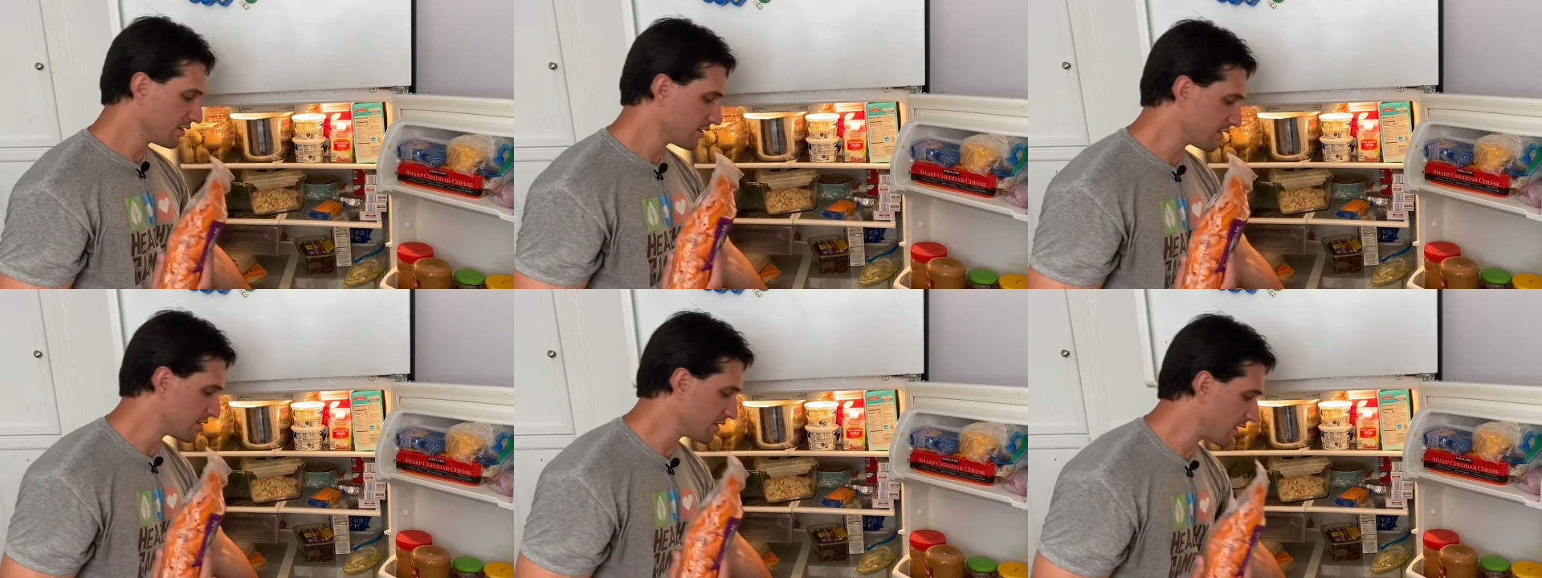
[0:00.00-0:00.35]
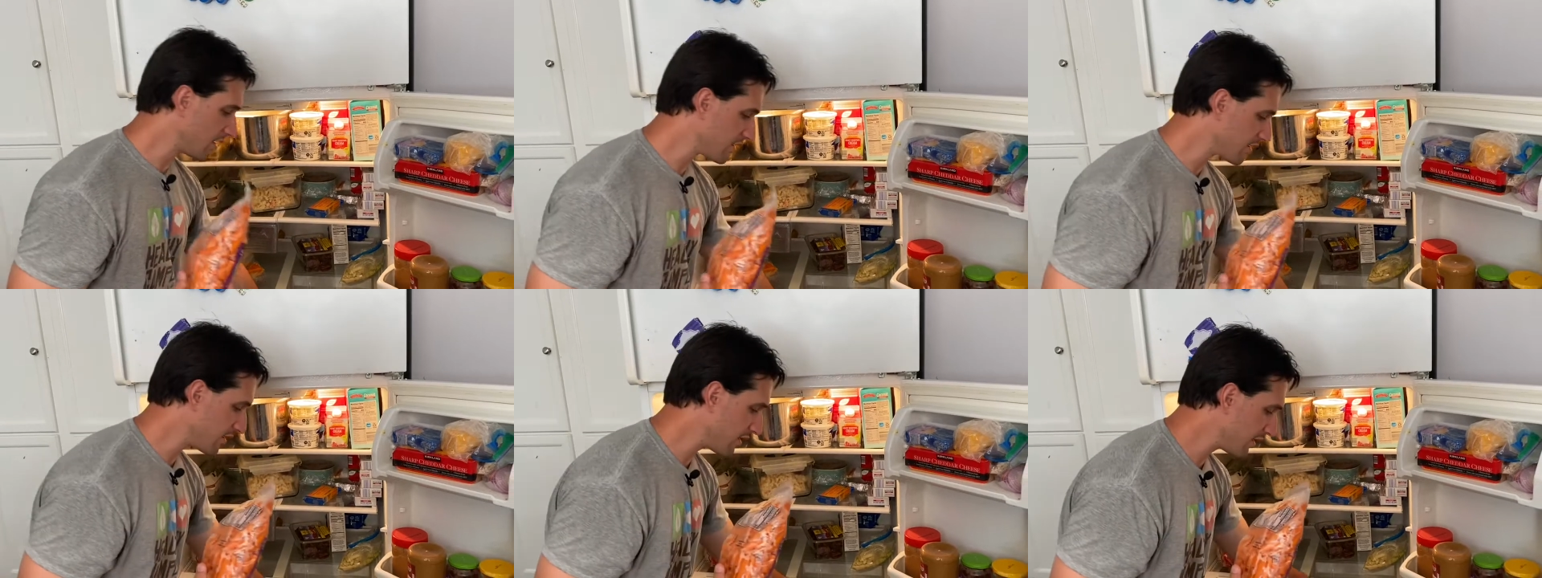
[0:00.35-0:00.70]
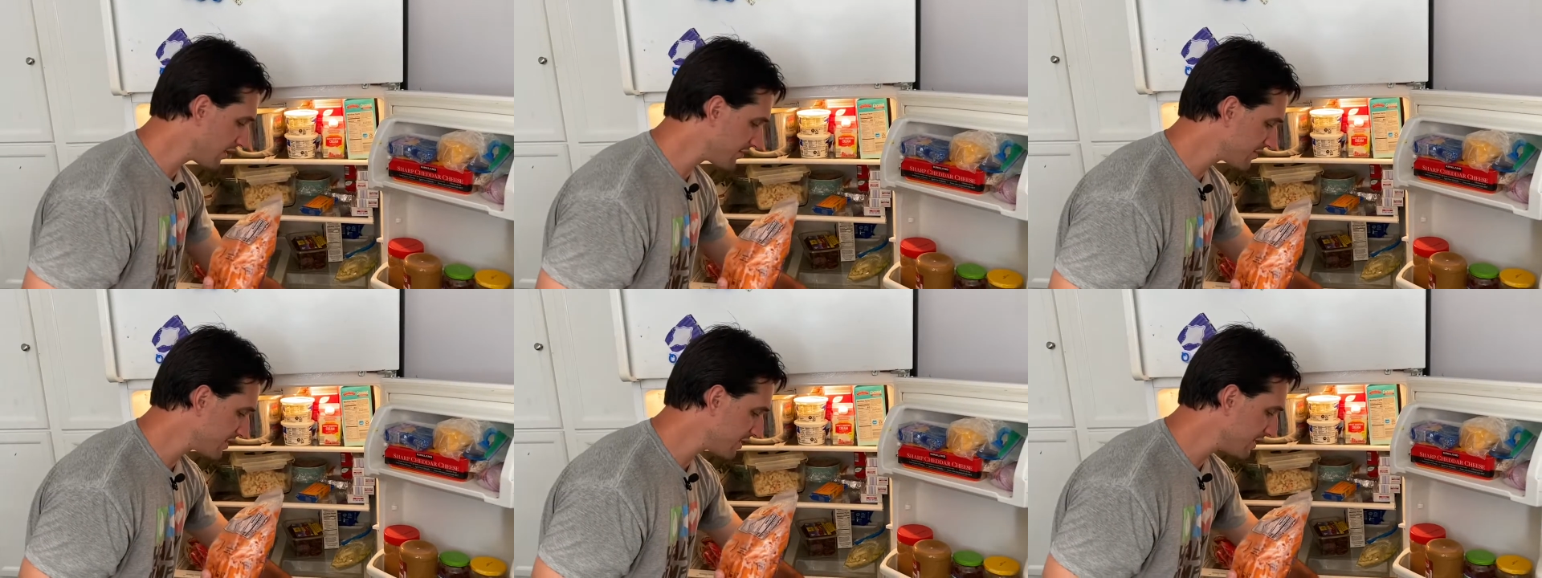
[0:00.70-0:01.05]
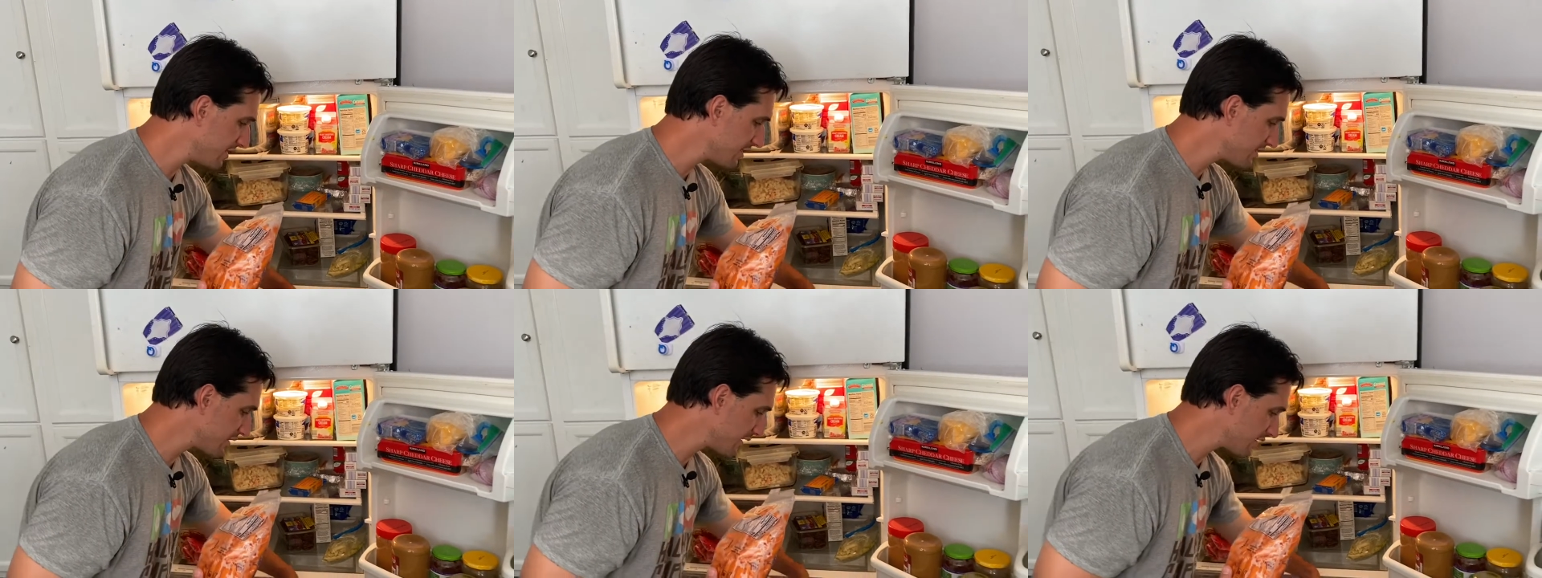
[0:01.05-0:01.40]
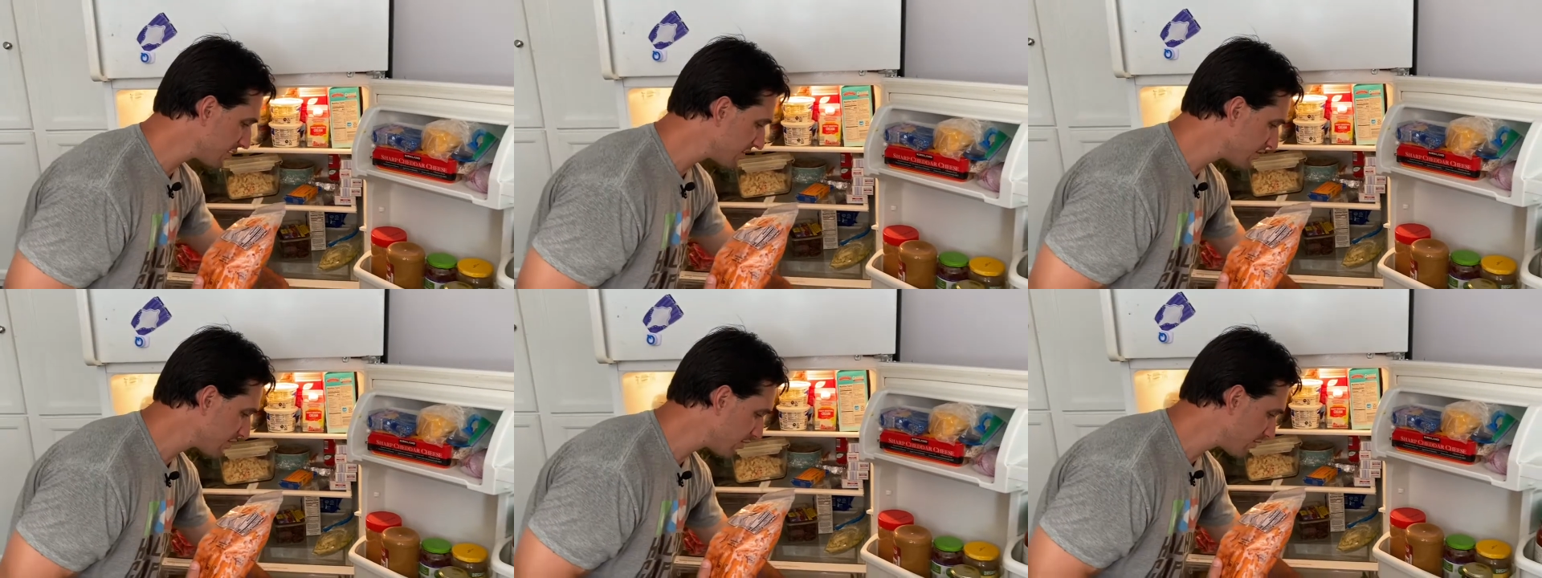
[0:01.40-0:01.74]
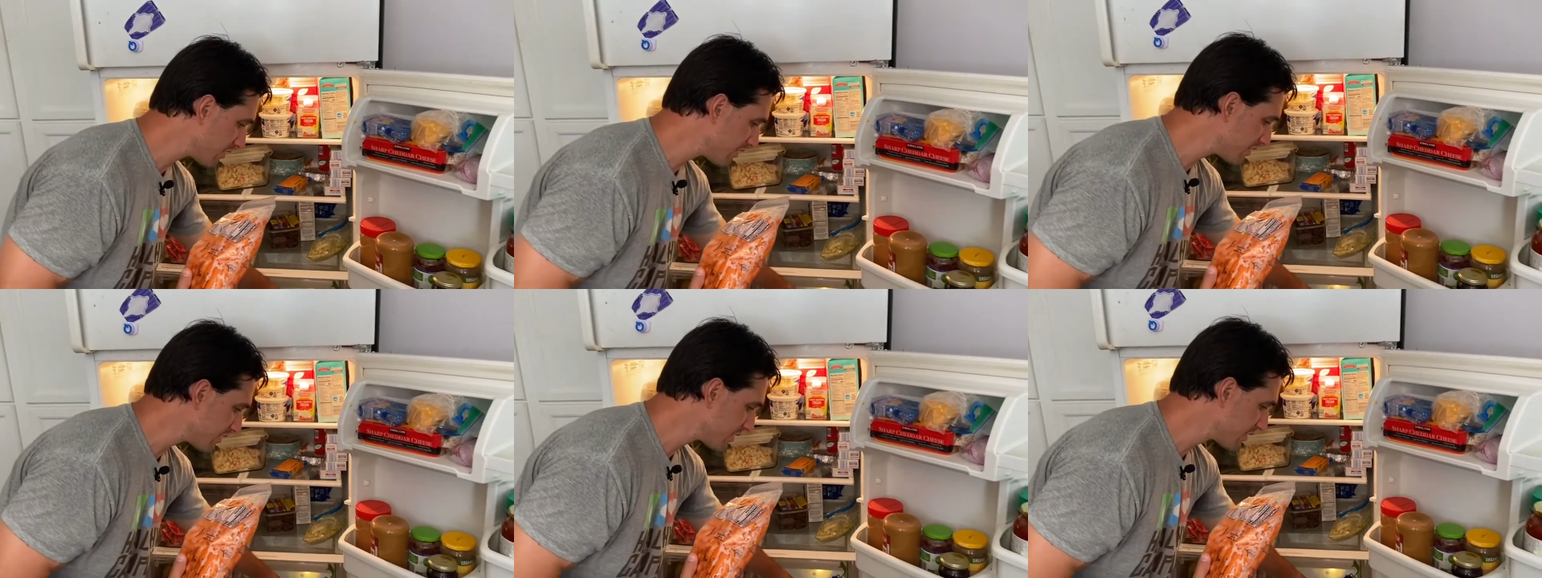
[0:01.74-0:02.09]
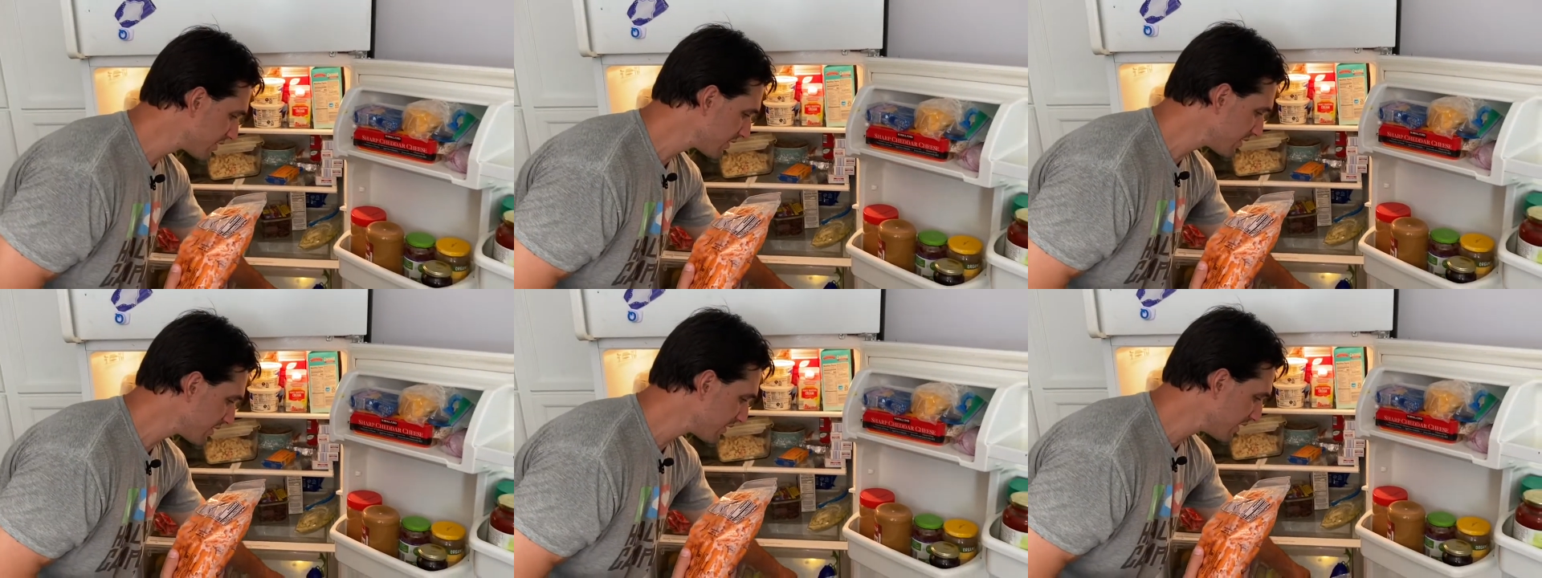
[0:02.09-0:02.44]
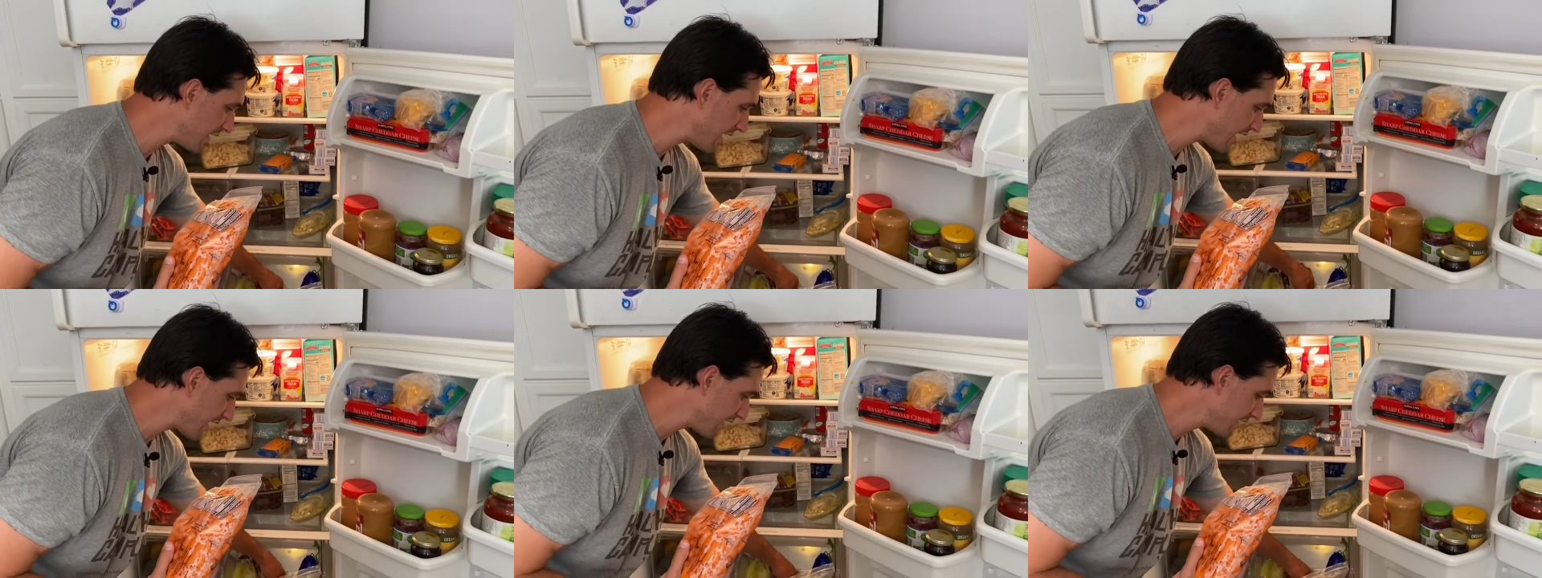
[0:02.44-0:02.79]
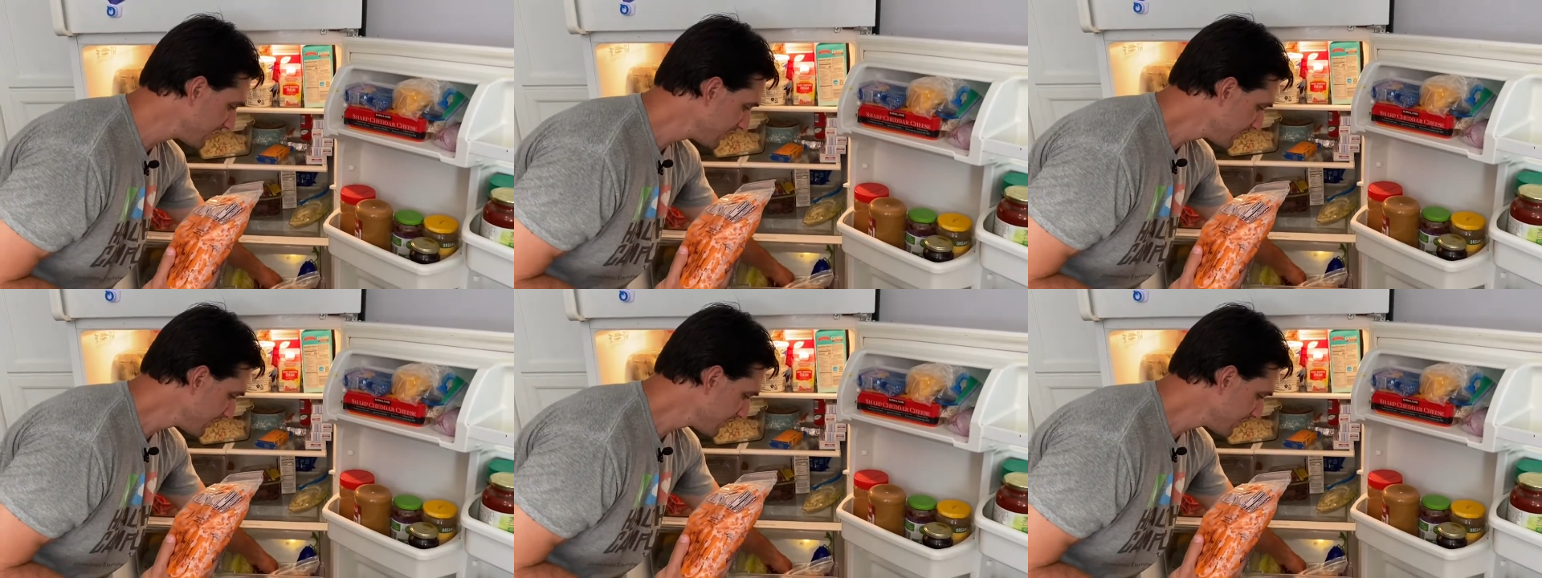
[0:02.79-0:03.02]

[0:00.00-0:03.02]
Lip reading: The dog loves these, and so does the dad.